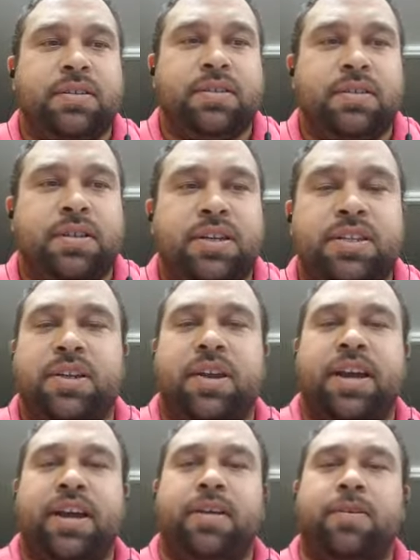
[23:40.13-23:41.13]
is going to
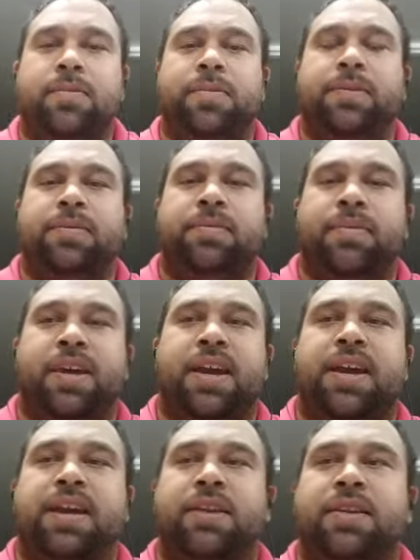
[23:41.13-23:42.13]
help.
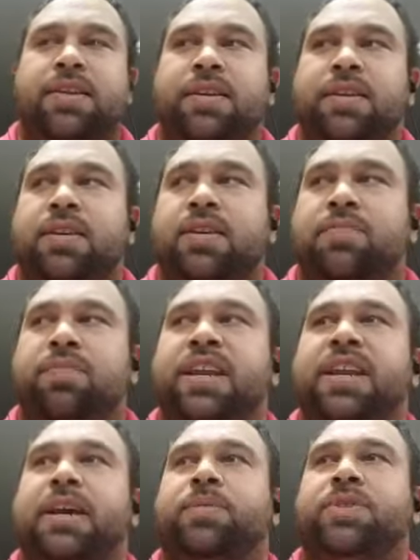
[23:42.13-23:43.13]
And being
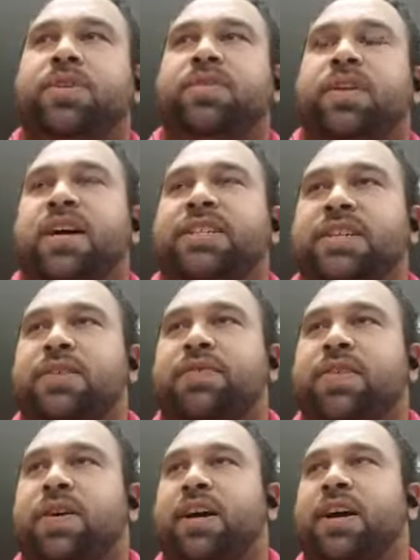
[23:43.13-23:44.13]
able to
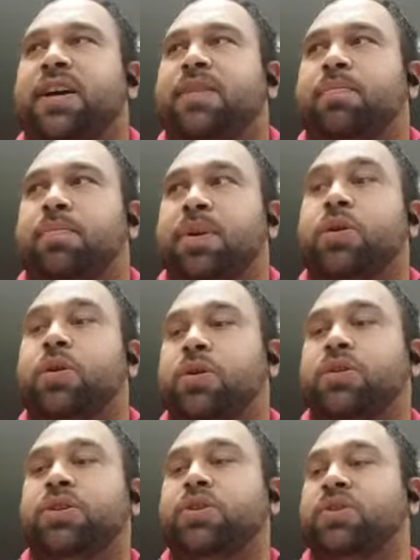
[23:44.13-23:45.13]
identify,
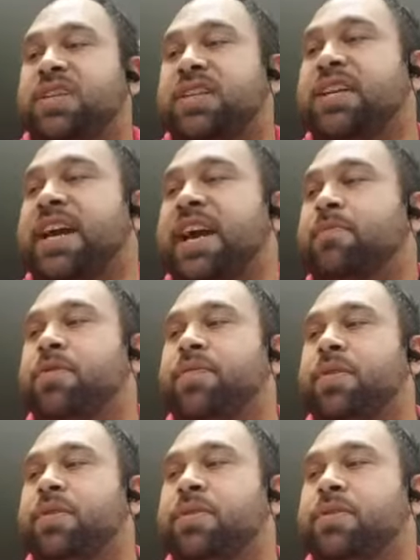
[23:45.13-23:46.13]
because you did game
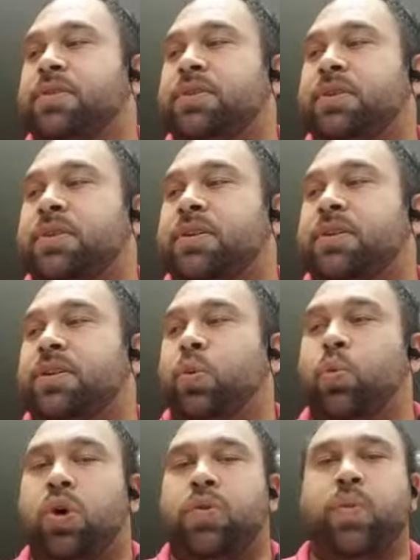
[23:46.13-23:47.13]
reviews,
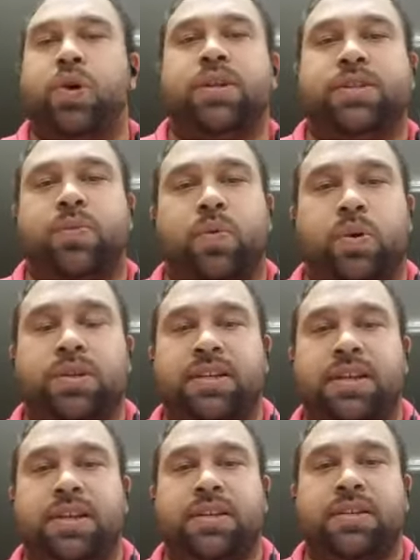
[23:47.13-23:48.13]
what worked and what
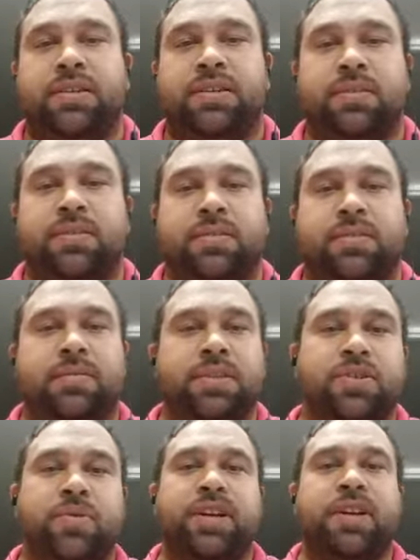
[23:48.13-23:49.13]
didn't is
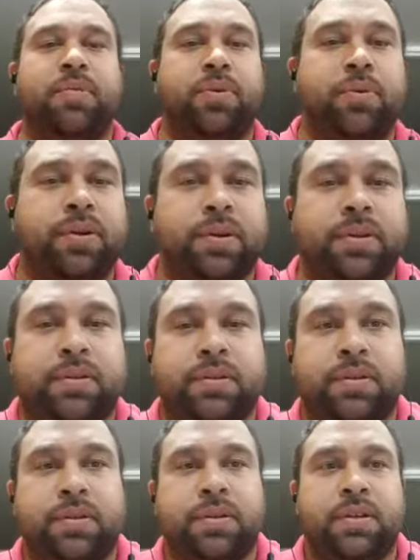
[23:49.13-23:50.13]
really important.
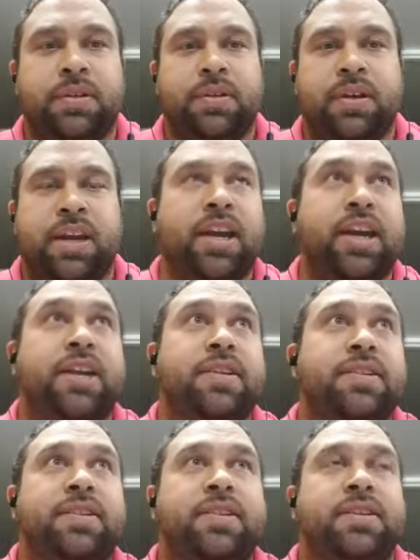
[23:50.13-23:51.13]

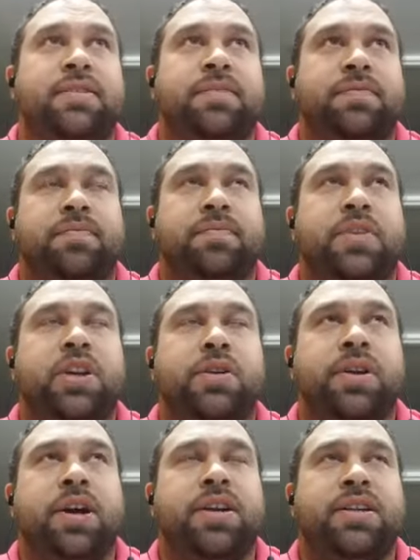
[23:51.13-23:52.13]
And you'll
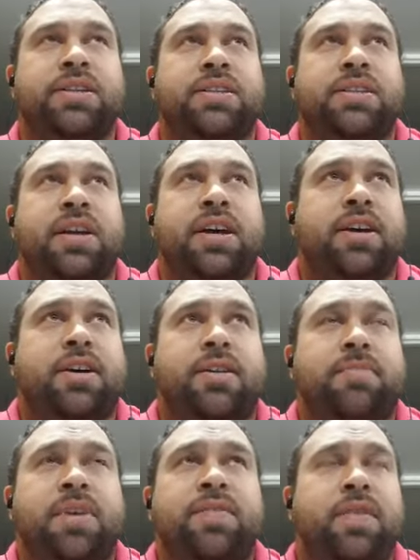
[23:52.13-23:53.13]
notice
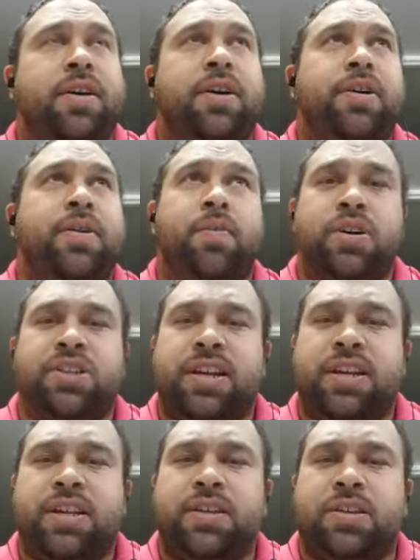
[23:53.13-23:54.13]
if you go and watch any
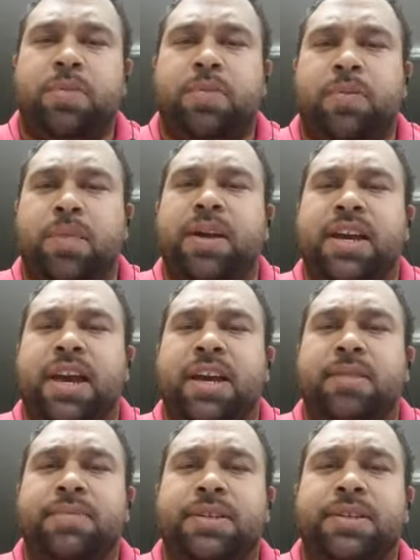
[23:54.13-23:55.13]
of the Super Rugby games,